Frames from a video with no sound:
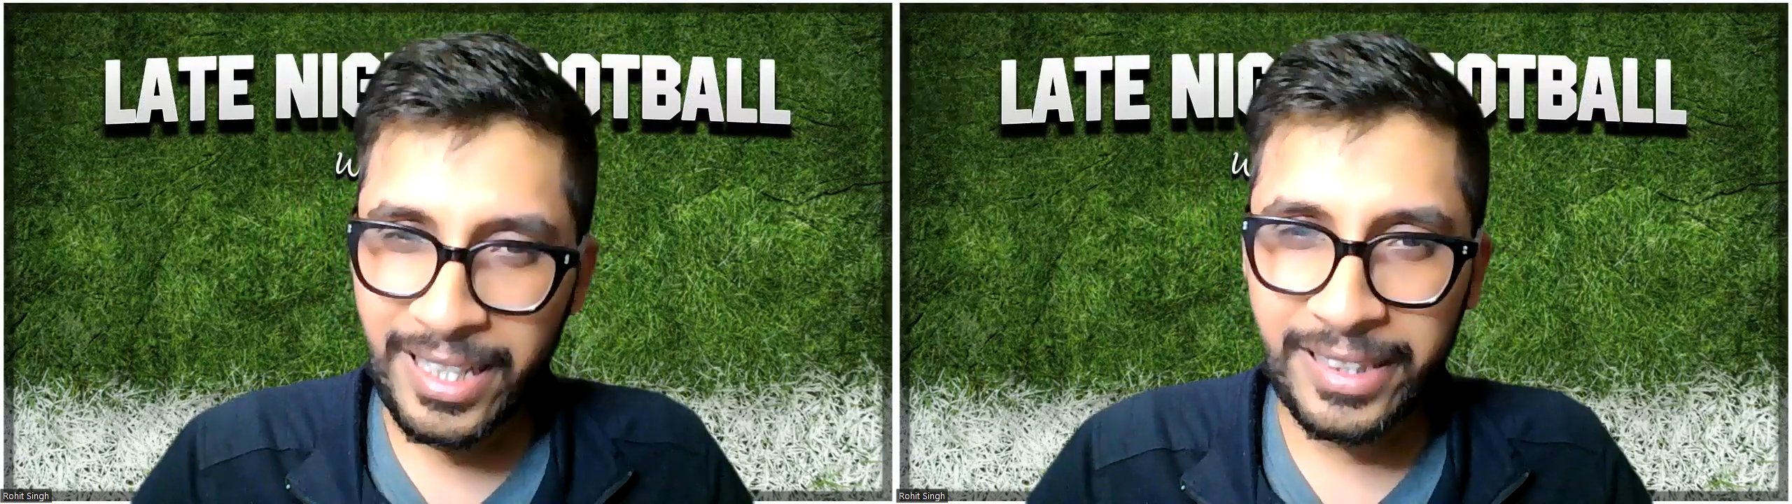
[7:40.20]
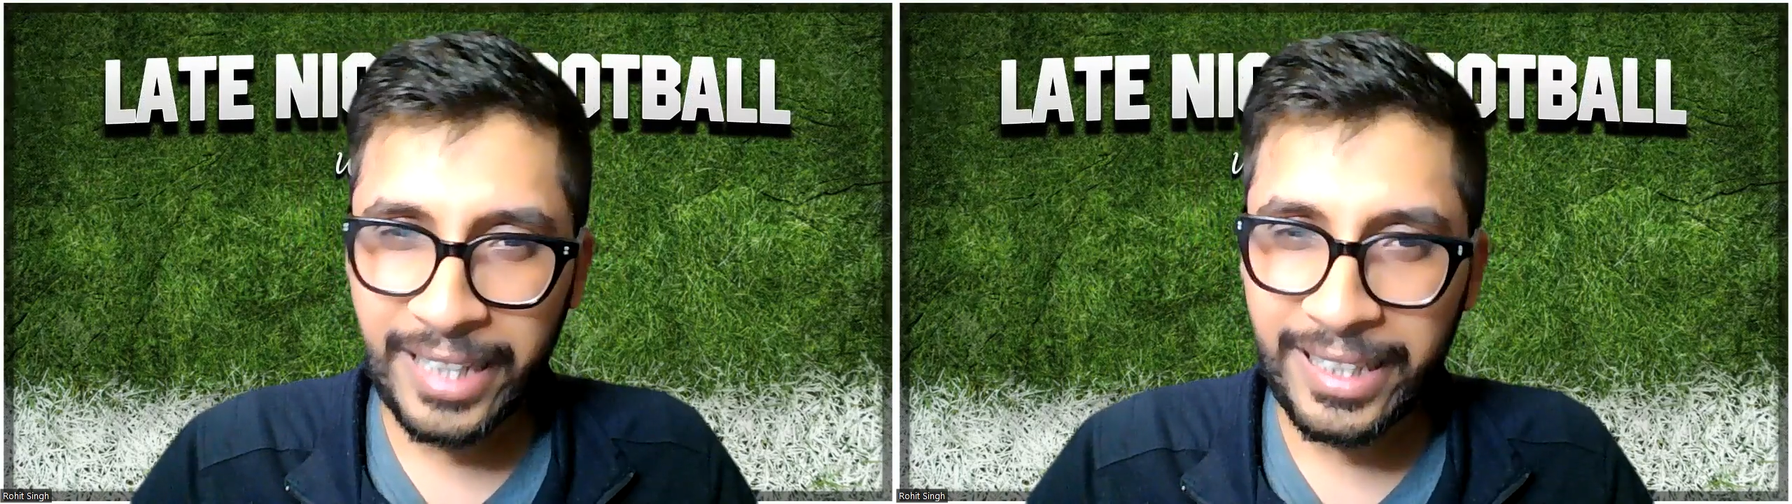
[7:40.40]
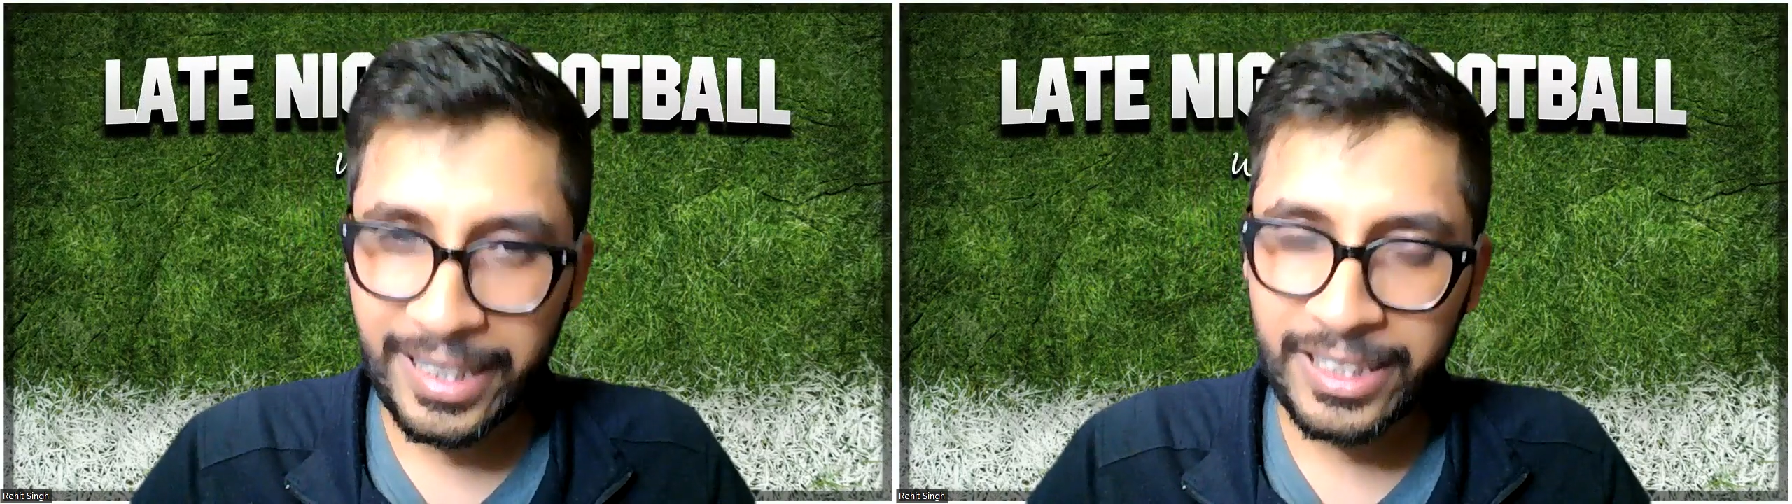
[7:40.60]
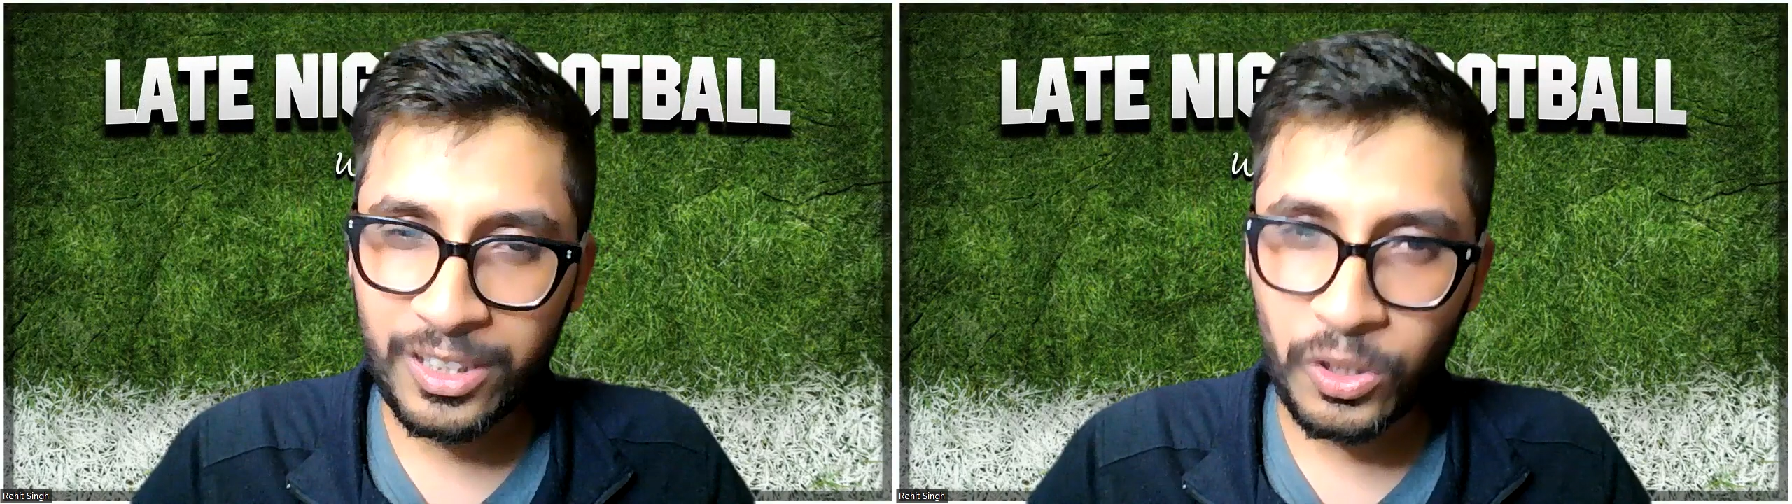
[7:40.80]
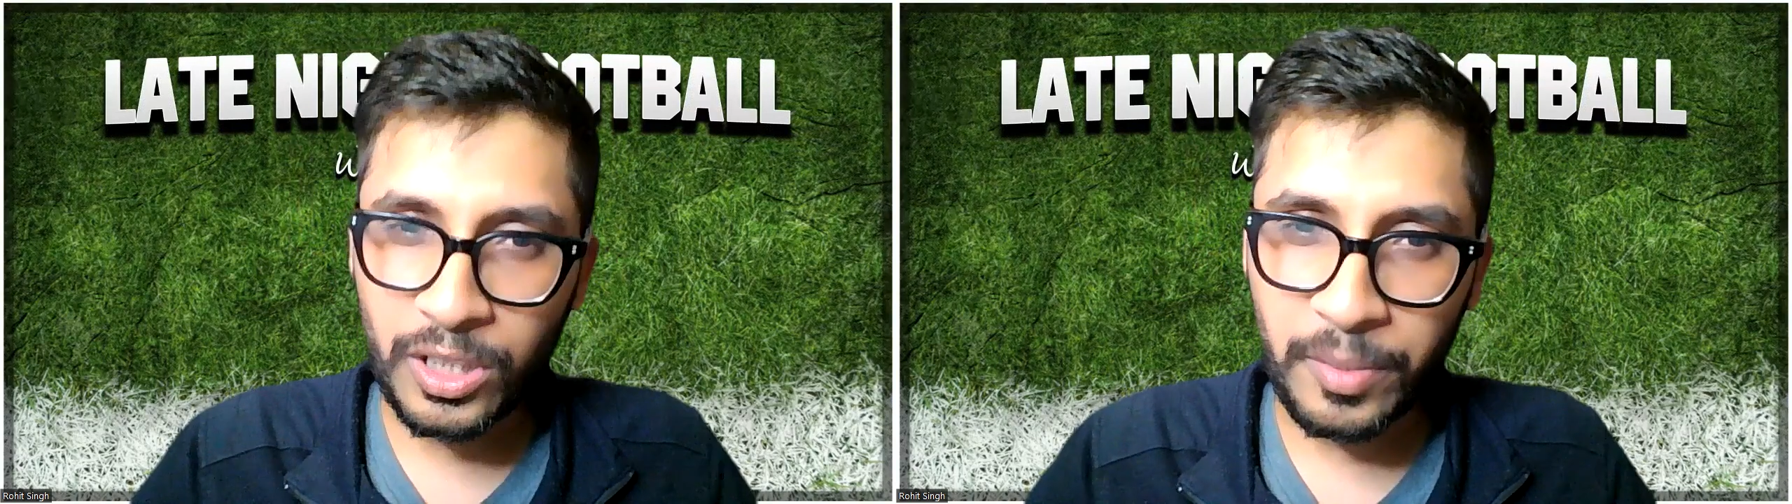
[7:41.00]
I think the
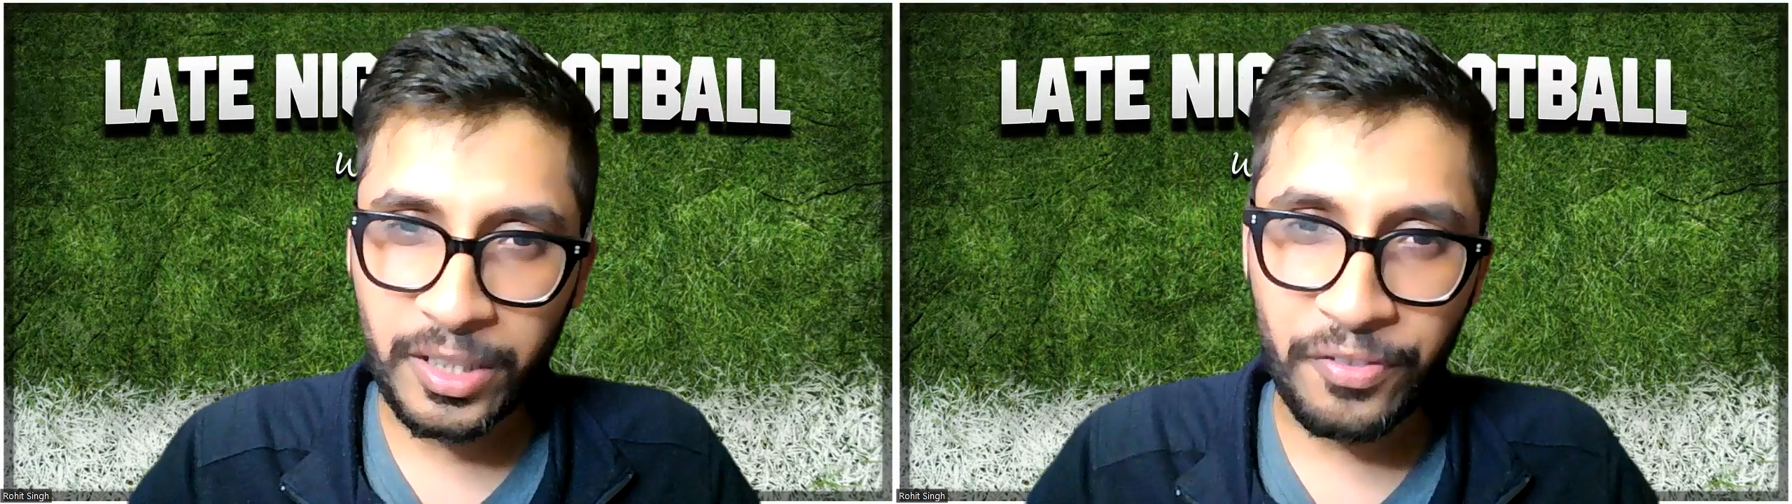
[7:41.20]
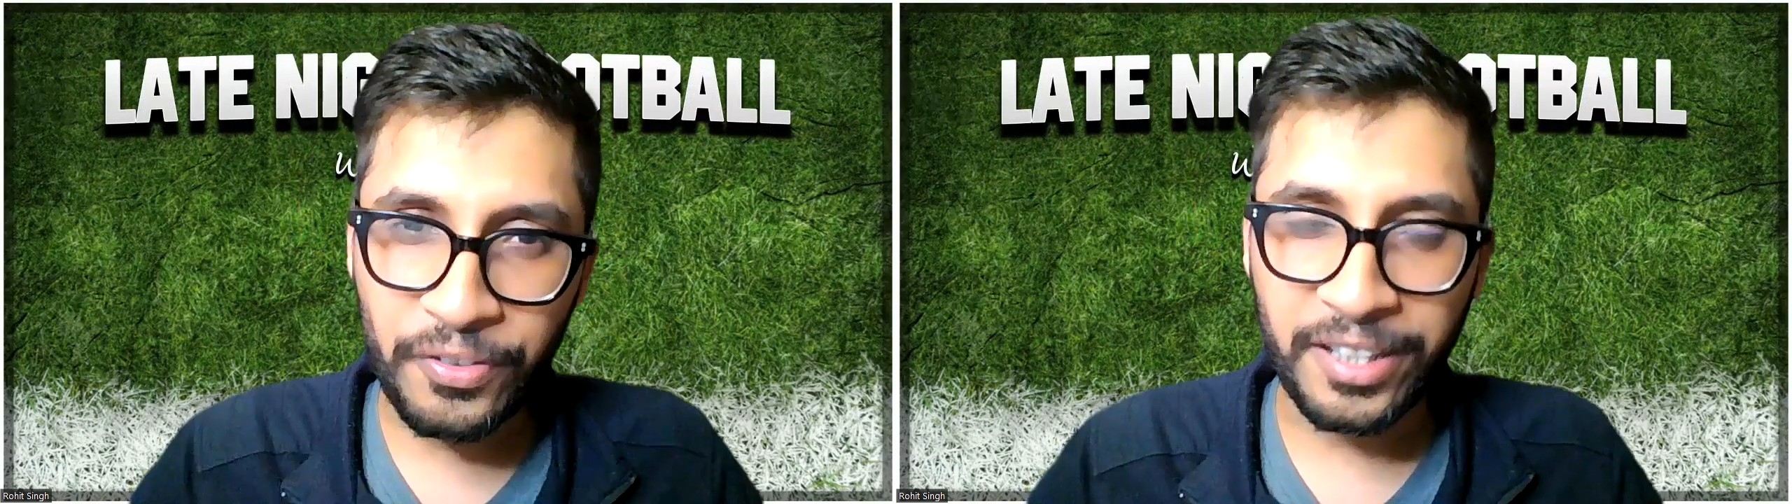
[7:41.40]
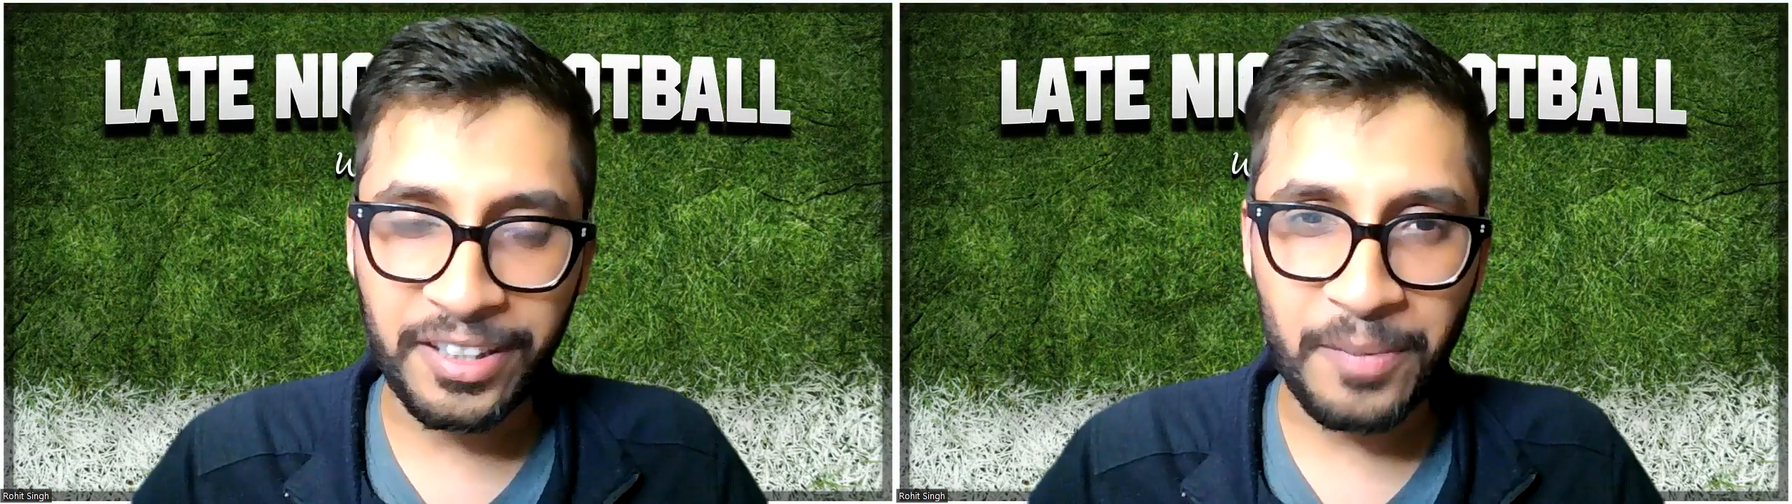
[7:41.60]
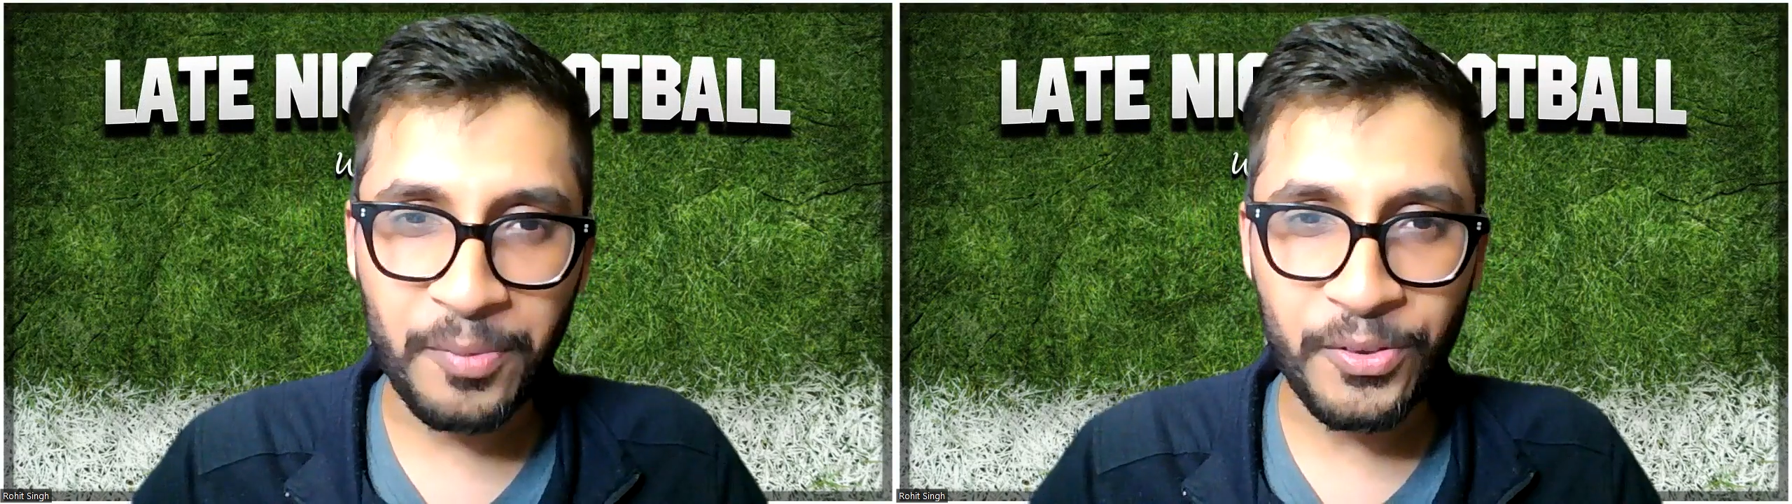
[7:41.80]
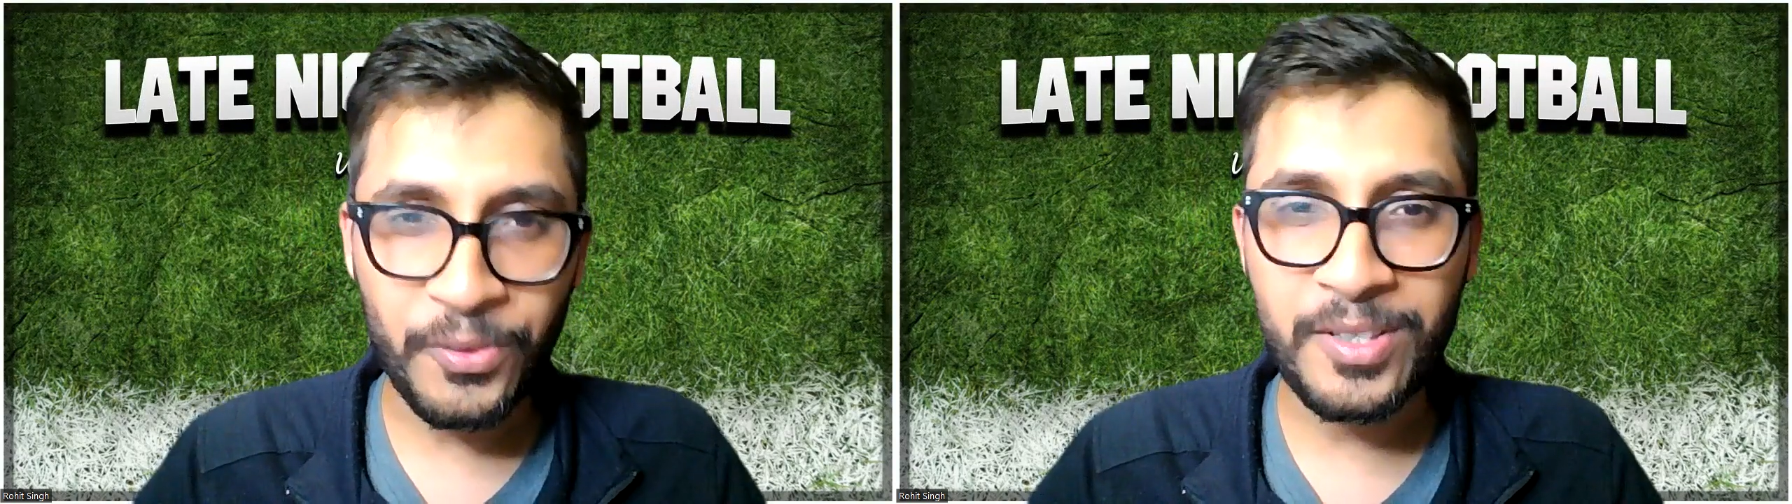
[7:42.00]
goalkeeper gifted a couple
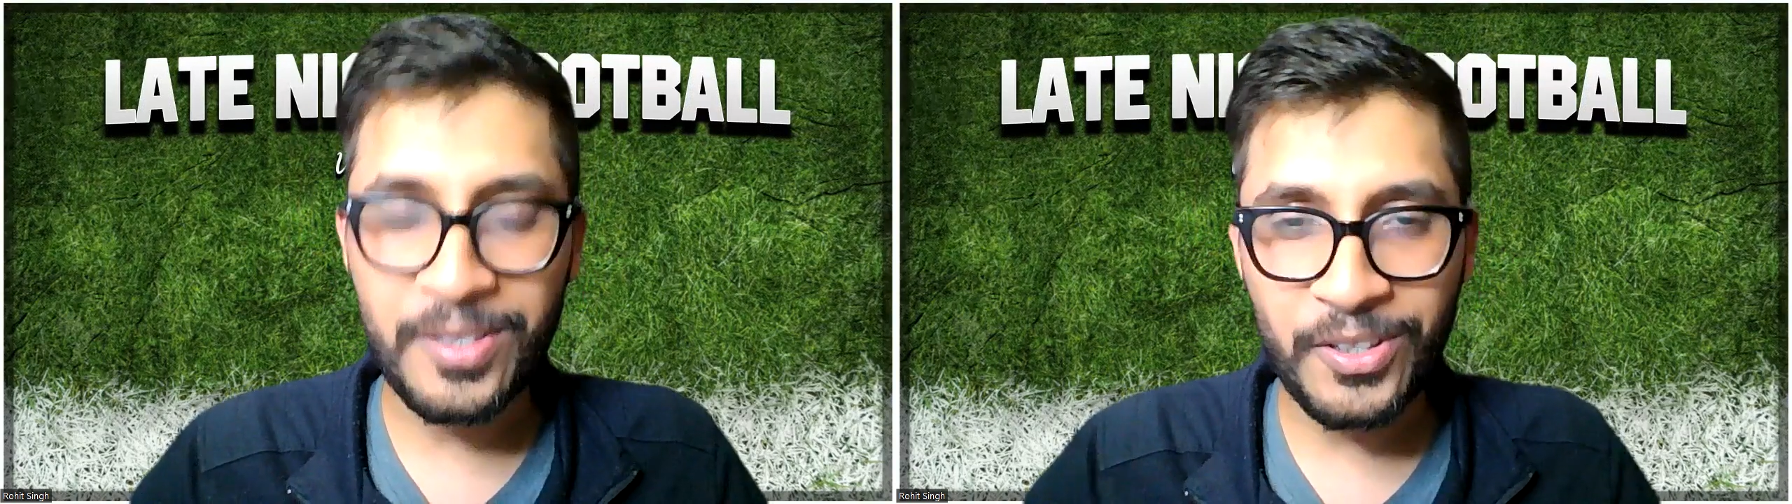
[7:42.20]
of goals.